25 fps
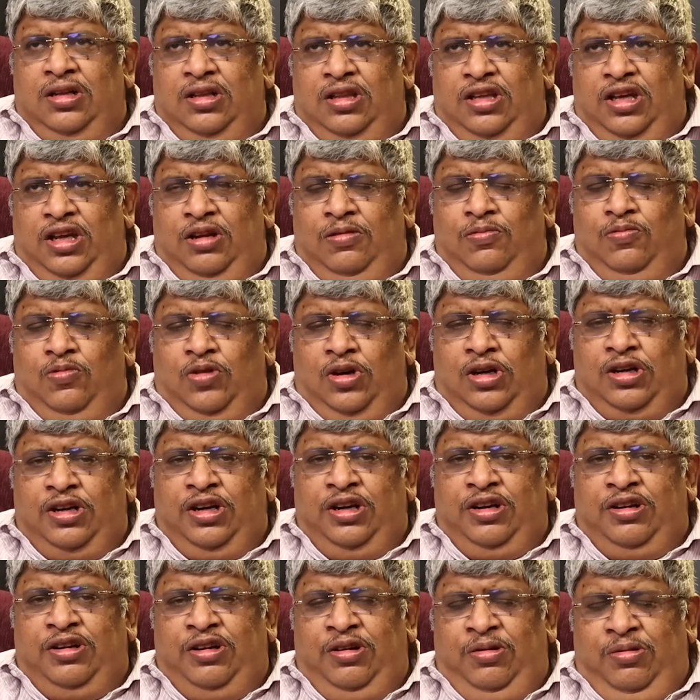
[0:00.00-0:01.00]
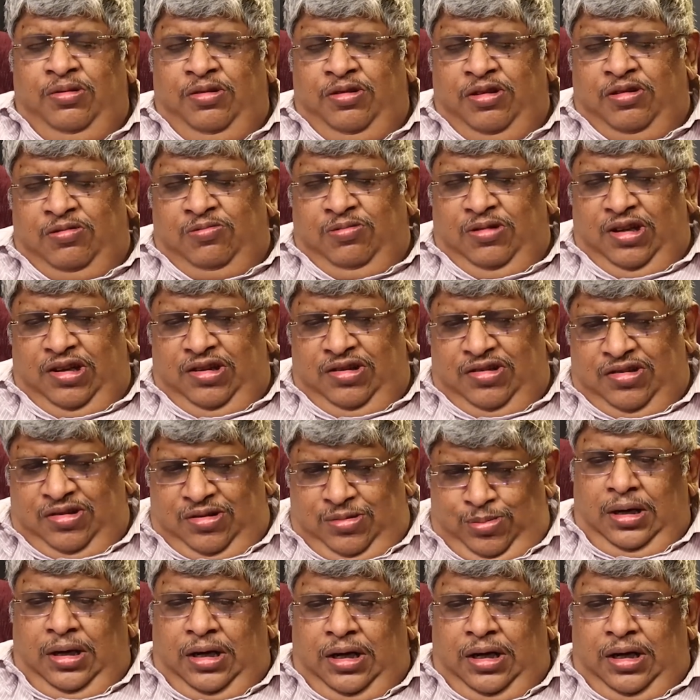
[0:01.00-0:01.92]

than what it requires.